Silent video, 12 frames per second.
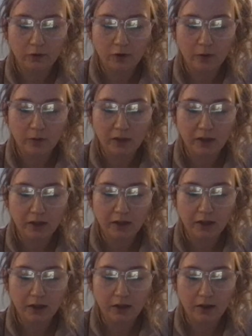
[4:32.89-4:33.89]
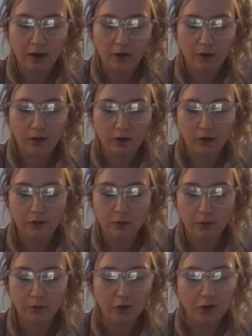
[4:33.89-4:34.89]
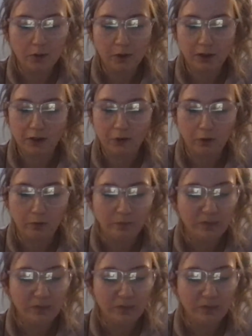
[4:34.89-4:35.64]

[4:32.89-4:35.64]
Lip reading: dropped easily down onto the roof of the prison room,